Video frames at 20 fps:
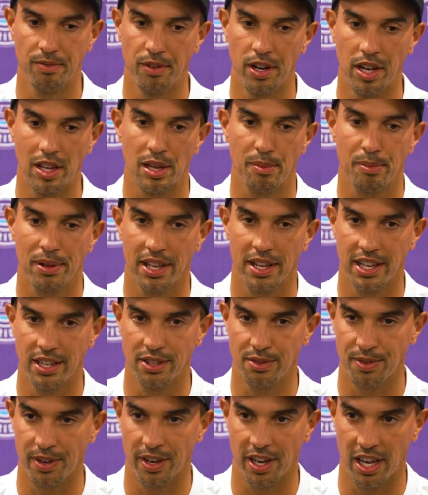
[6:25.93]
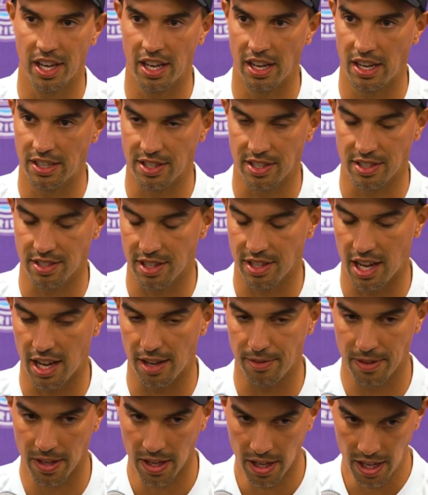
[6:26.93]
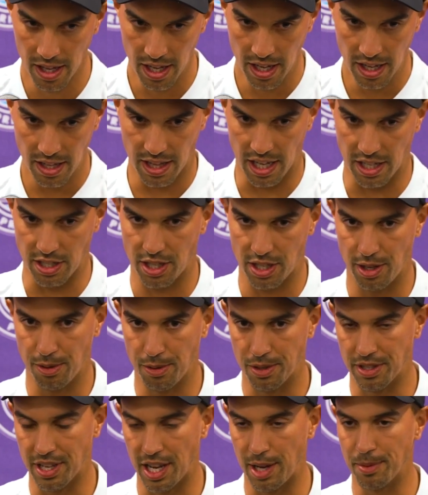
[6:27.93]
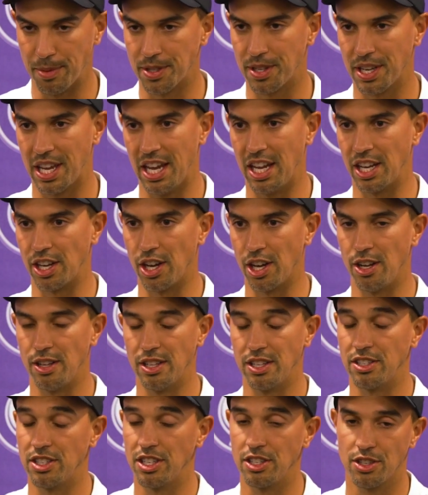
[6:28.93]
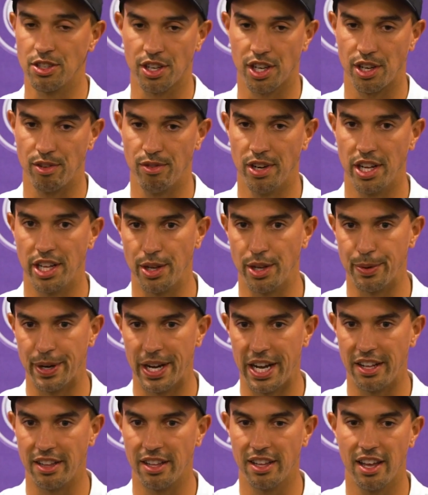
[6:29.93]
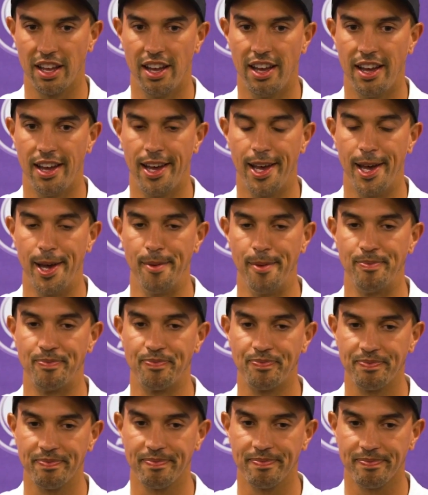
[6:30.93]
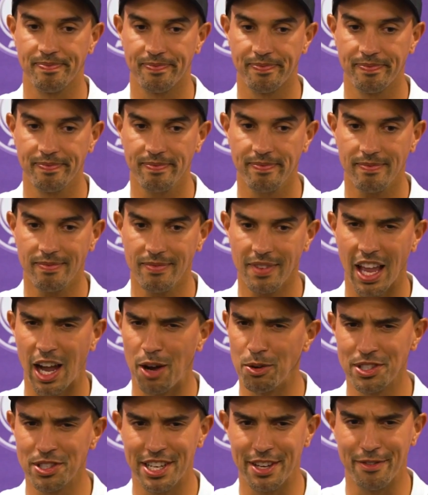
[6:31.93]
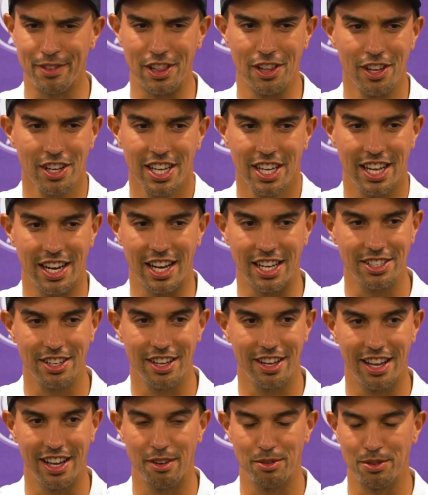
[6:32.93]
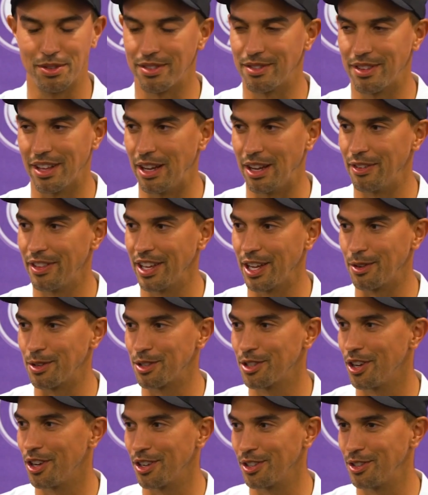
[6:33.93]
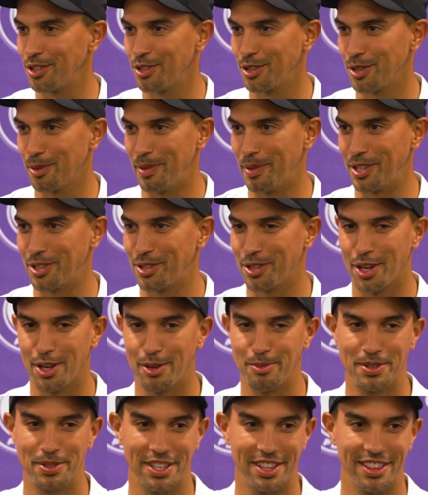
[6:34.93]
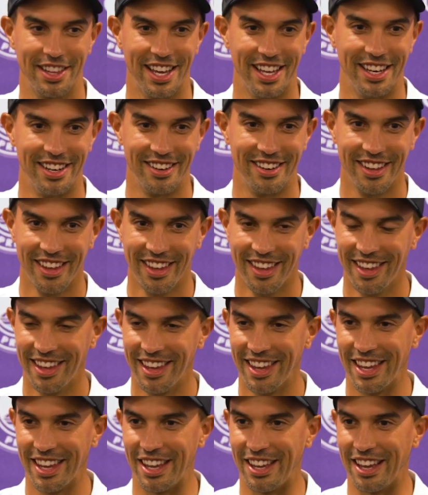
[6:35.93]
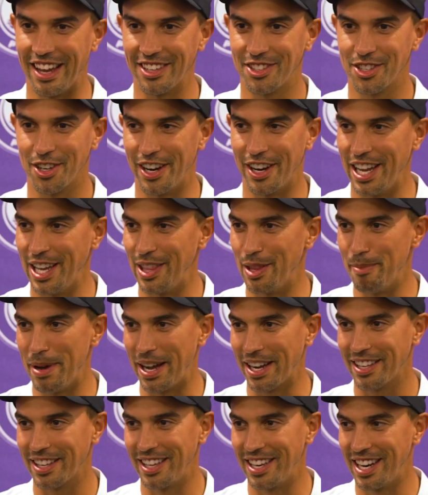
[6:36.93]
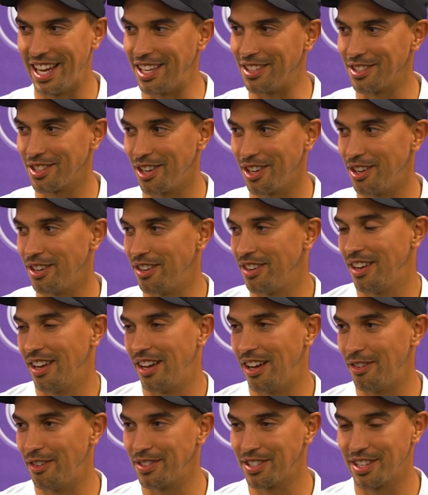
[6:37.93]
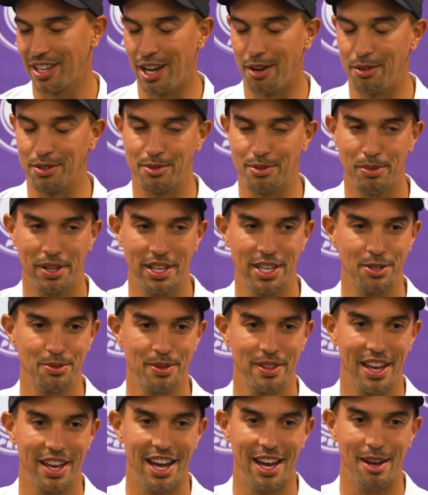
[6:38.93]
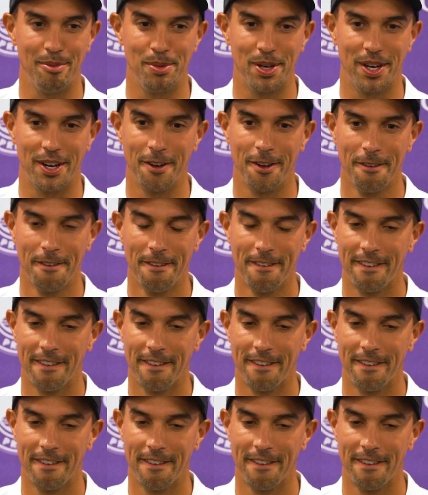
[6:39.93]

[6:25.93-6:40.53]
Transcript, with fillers: really pleased for her as a staff that she was able to get a goal, and she took it really well. Um, I wasn't even looking. I, I was. I think I was talking to some of the subs, and then yeah, I saw it hit the back of the net. So obviously, I was pleased with that. But